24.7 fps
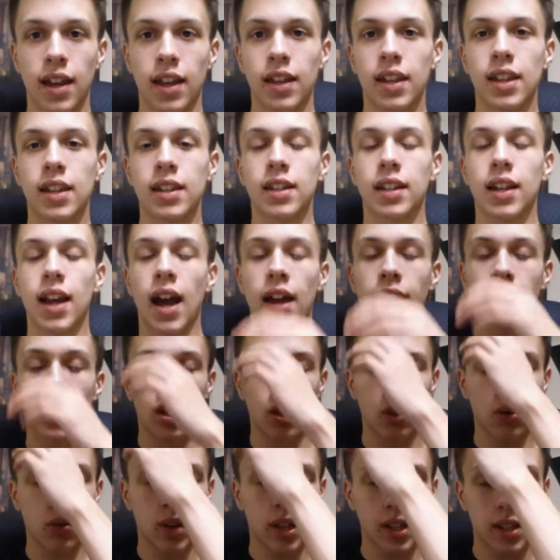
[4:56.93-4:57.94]
He's a guy
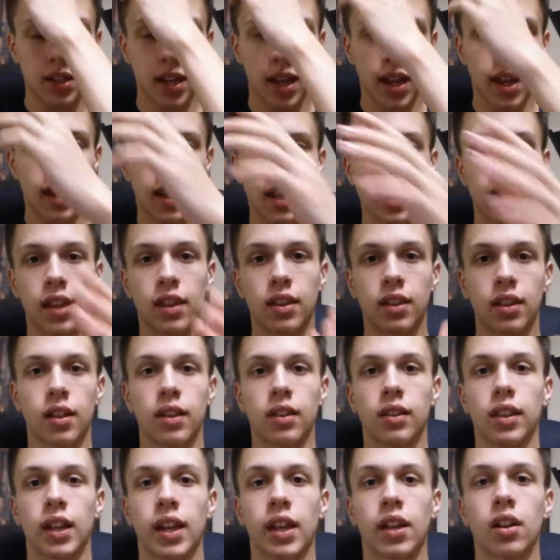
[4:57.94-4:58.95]
that you can take in
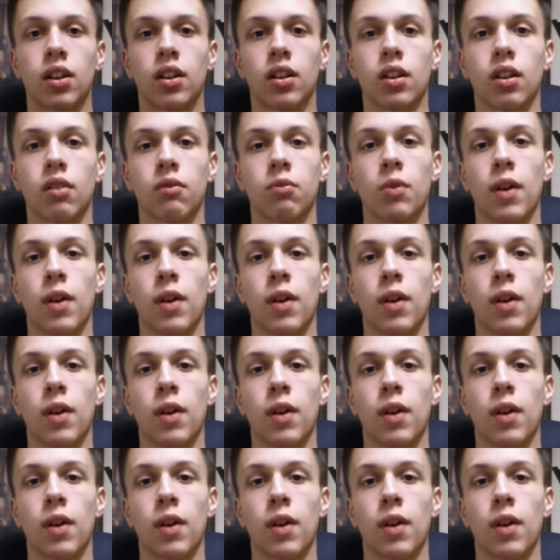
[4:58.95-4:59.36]
the later